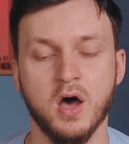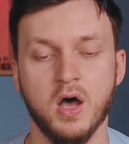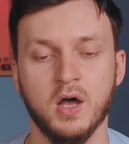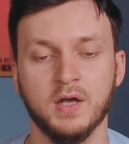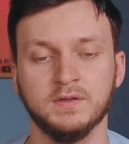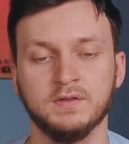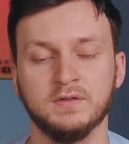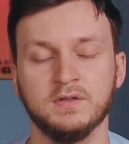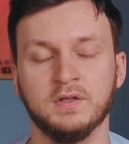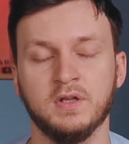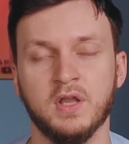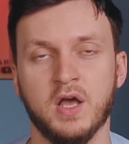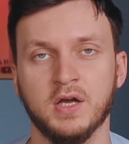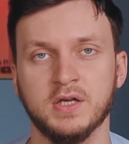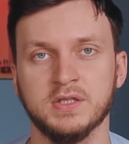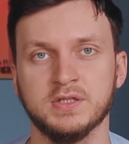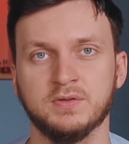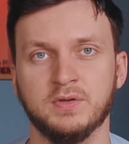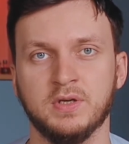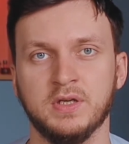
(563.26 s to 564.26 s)
onto the
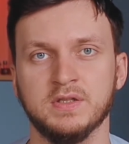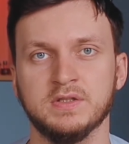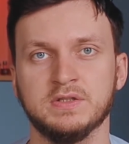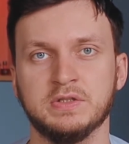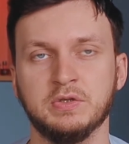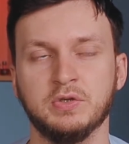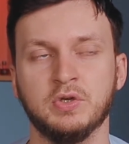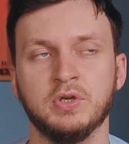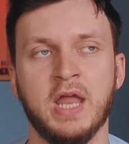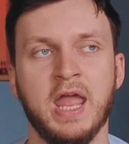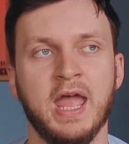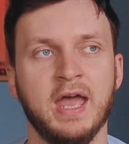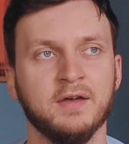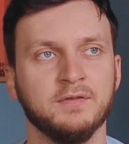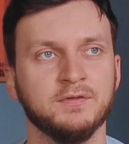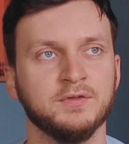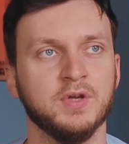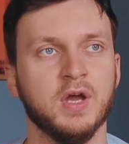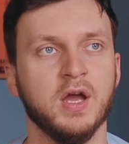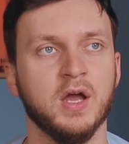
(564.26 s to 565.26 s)
lock screen, so you don't
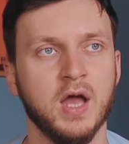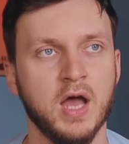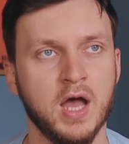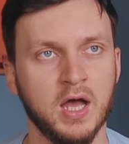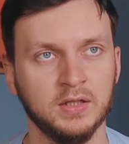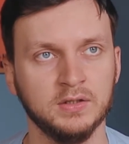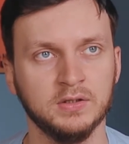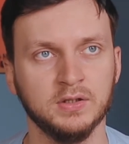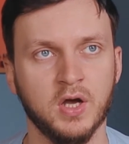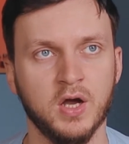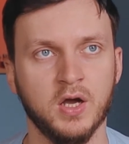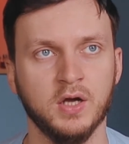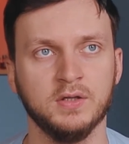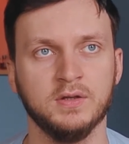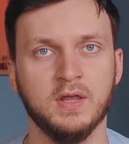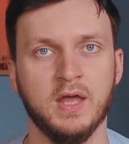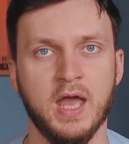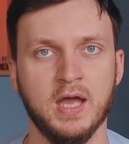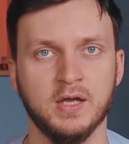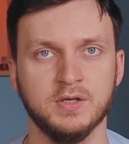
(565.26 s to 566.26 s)
have to
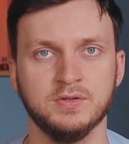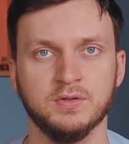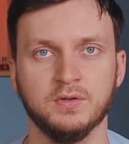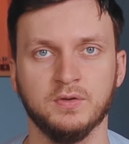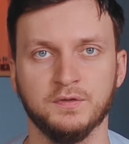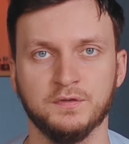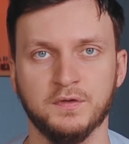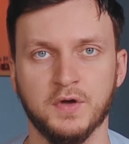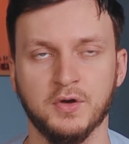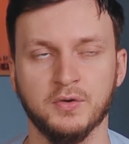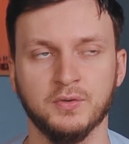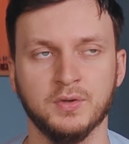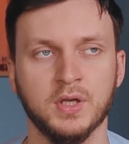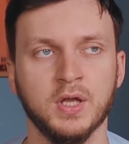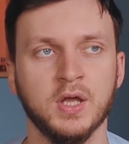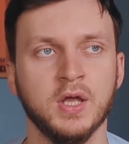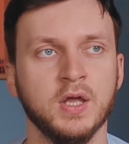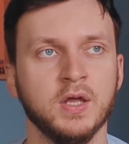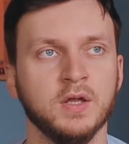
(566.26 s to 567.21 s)
unlock the actual phone